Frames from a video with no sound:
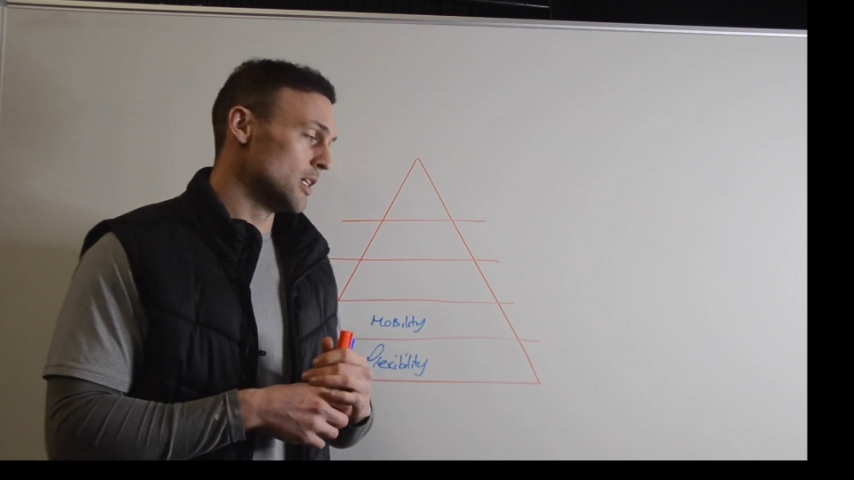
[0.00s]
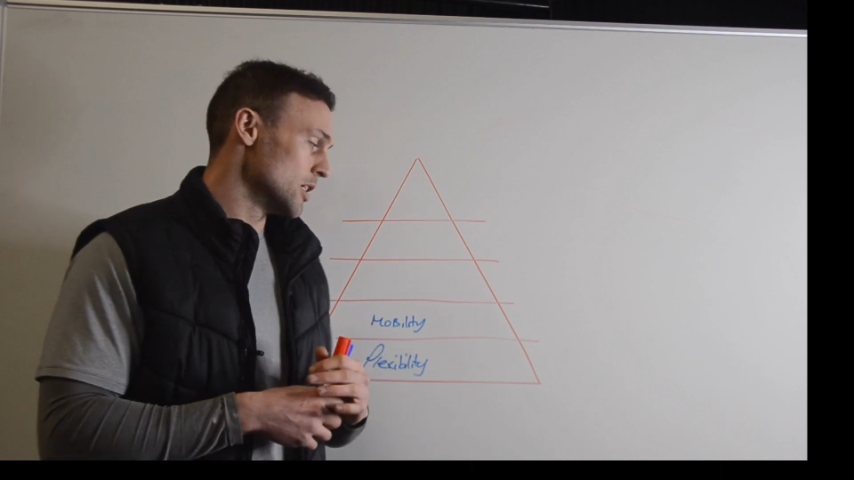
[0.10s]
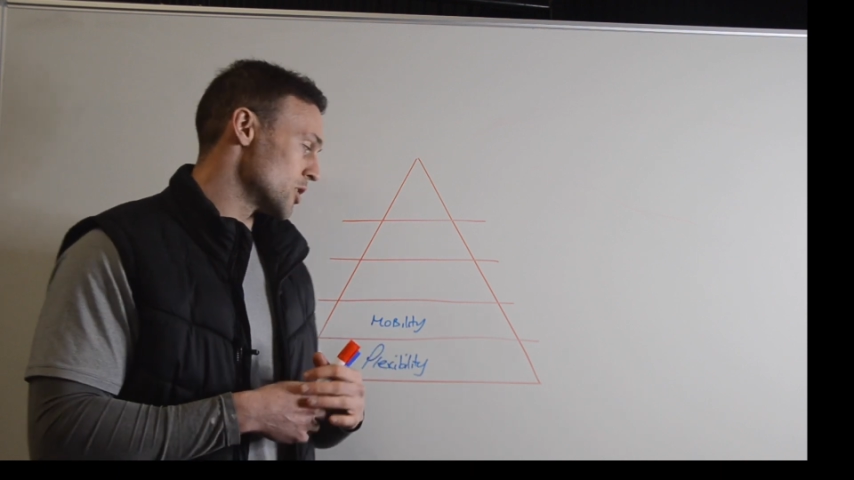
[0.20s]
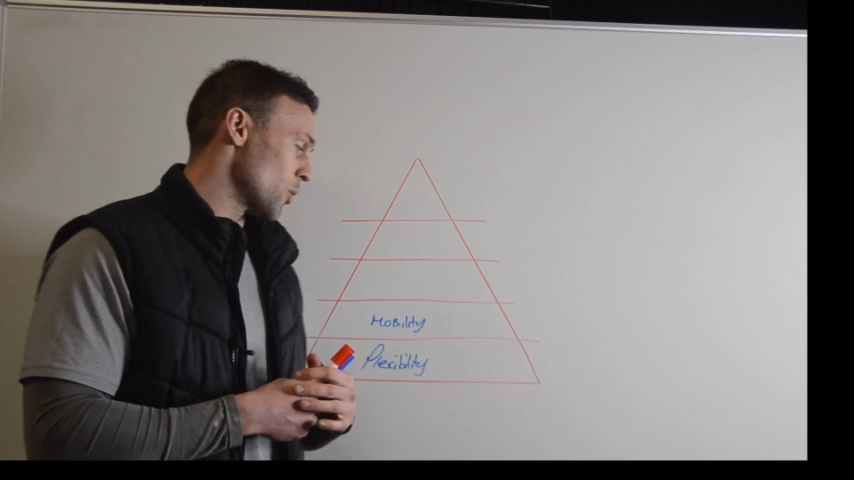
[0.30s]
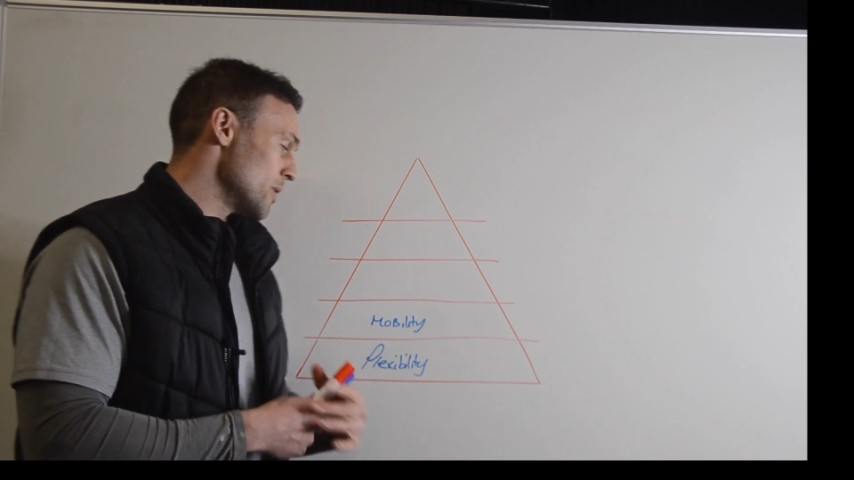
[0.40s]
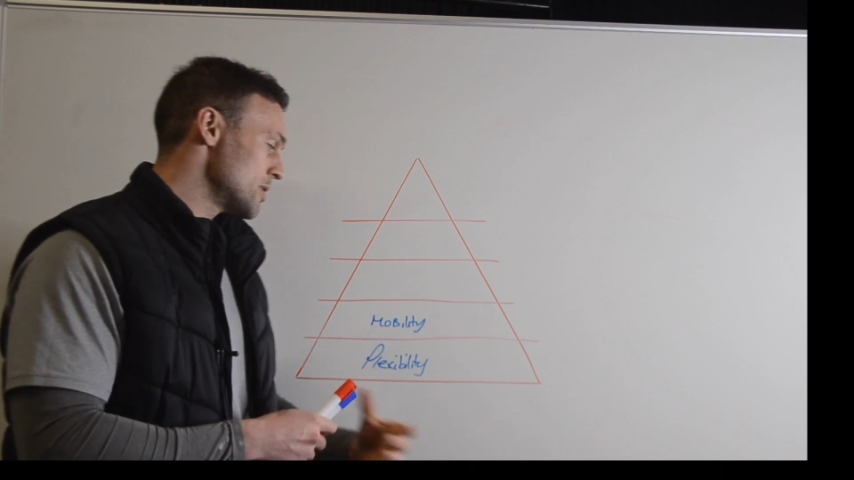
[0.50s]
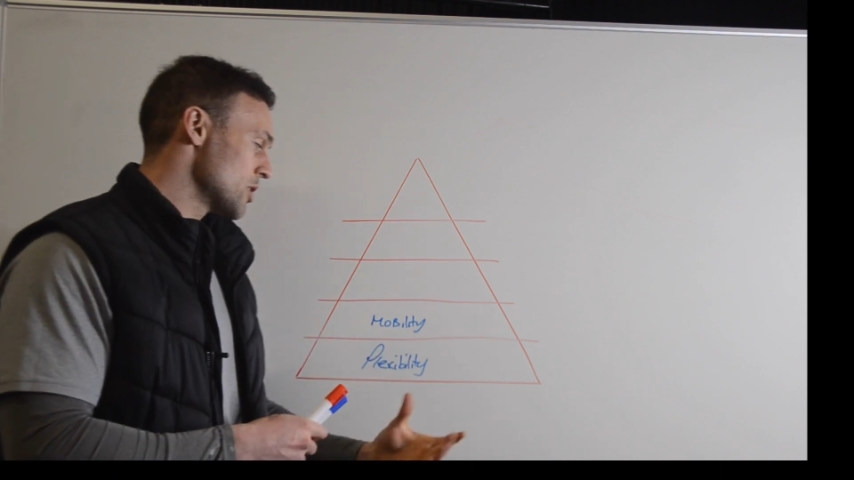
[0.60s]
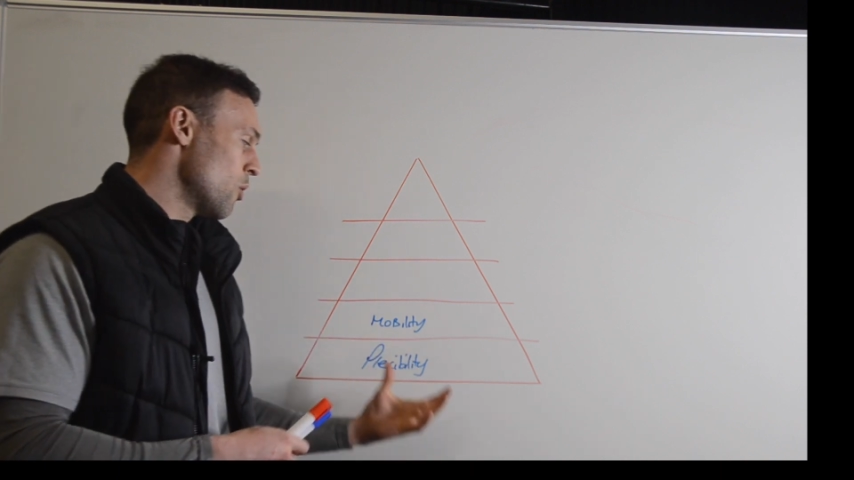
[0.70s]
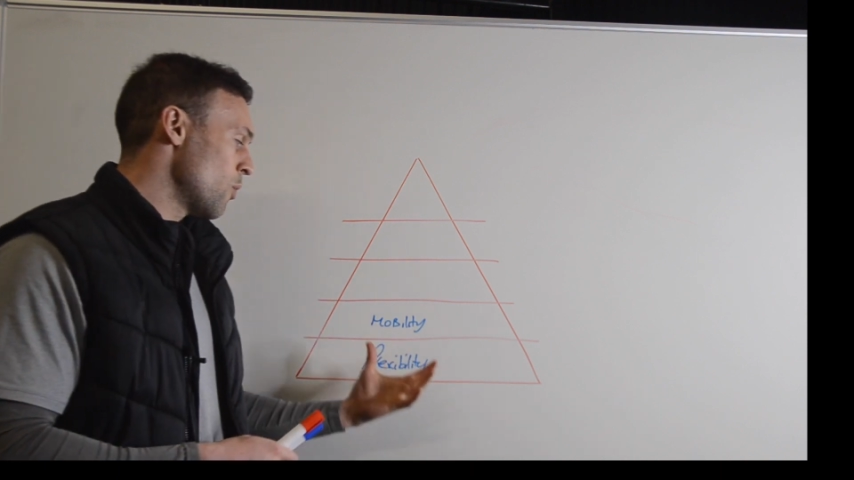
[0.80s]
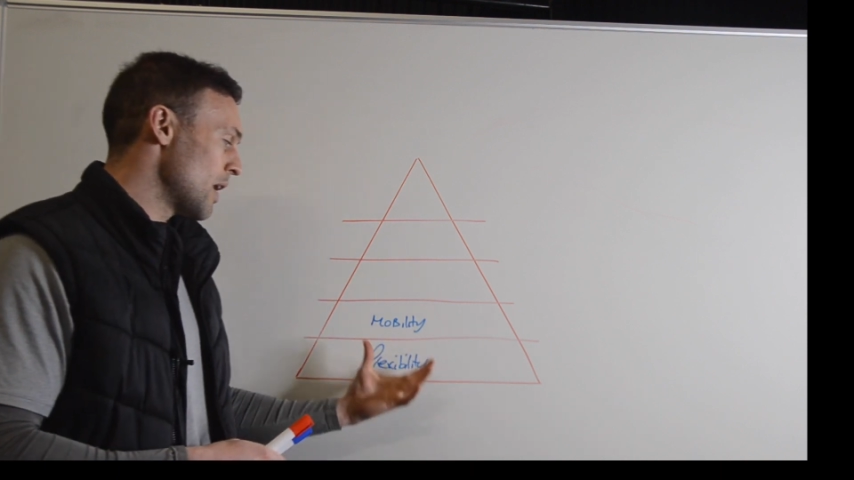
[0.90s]
So we
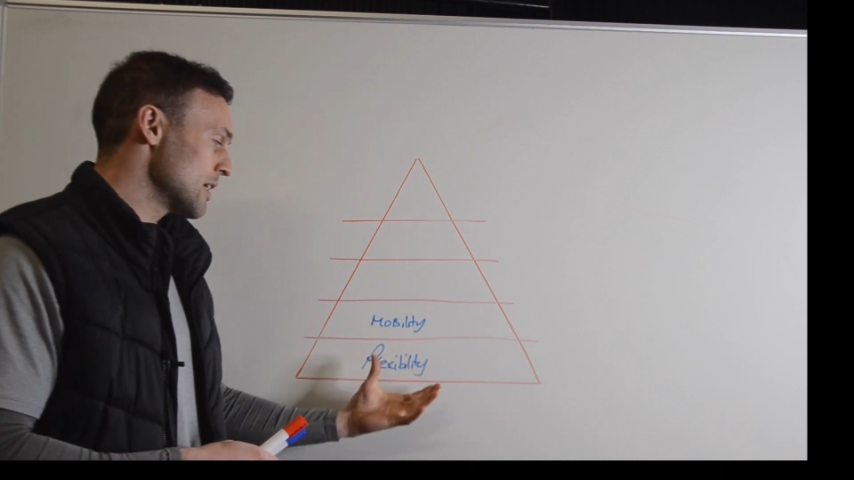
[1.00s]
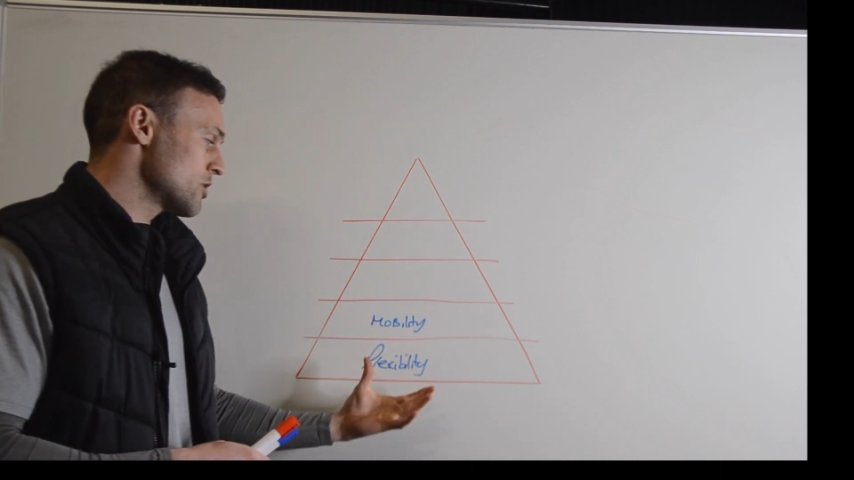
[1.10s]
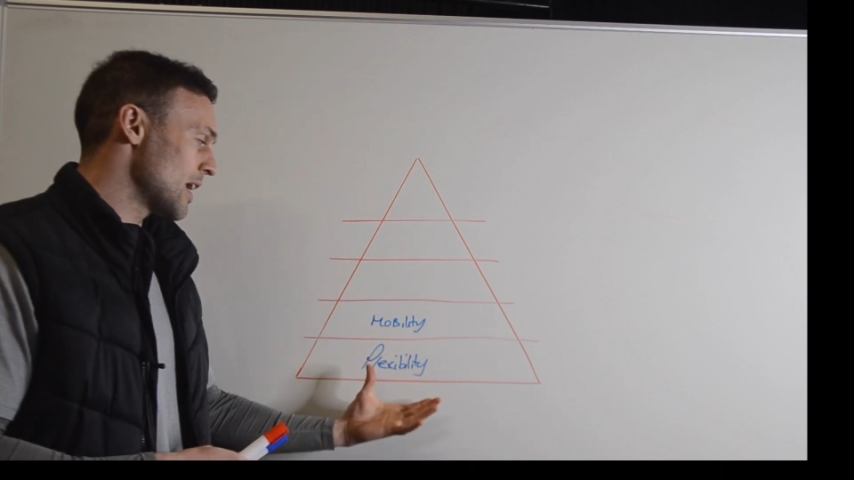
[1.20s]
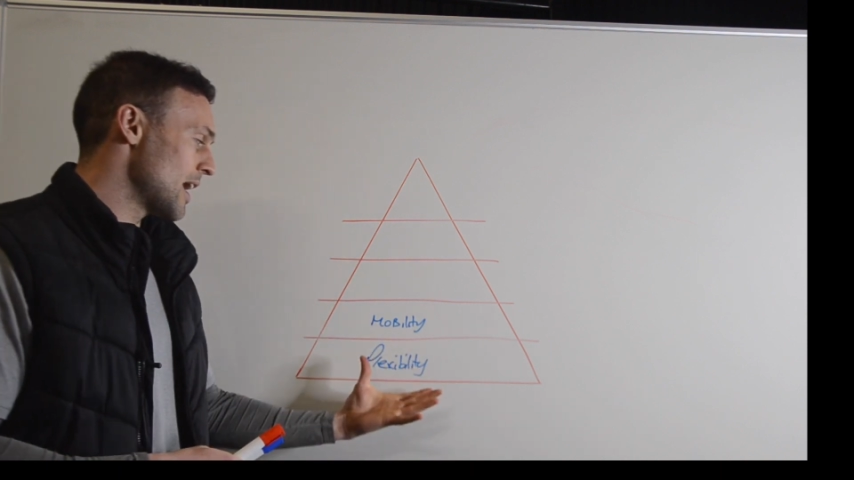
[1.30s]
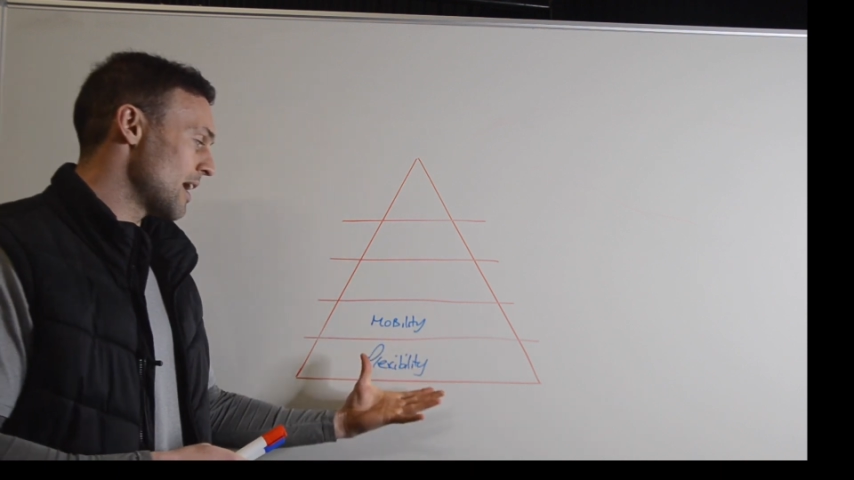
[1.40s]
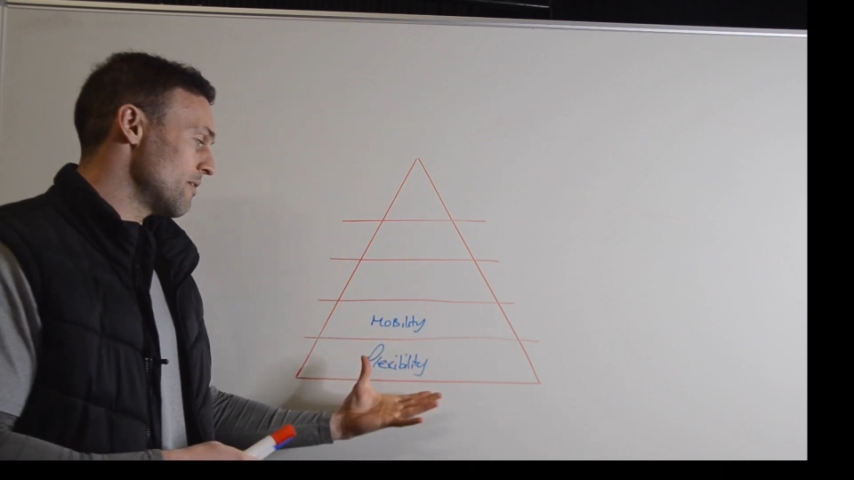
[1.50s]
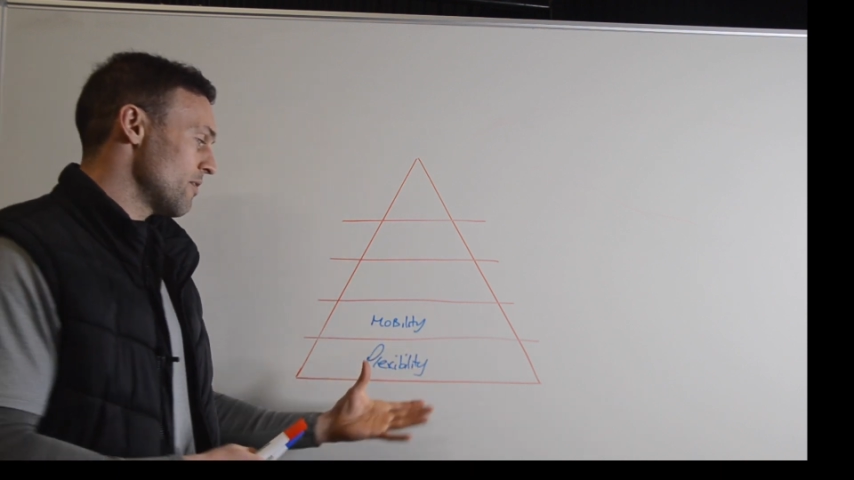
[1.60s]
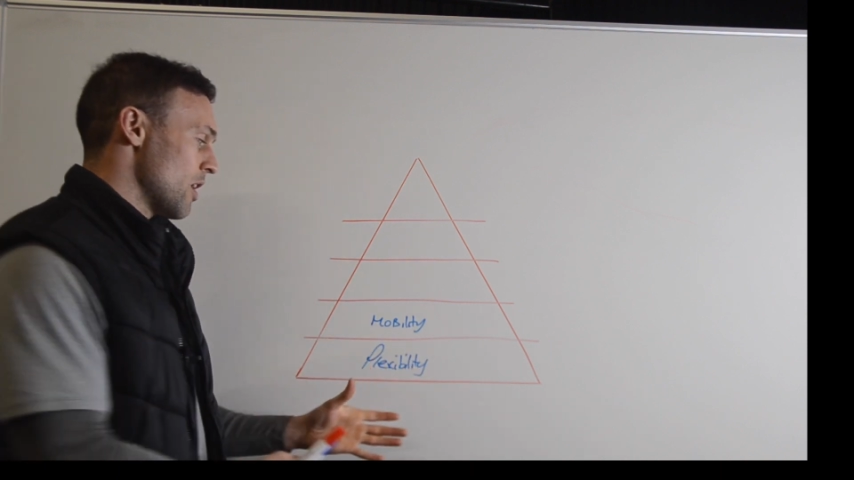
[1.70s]
don't want to have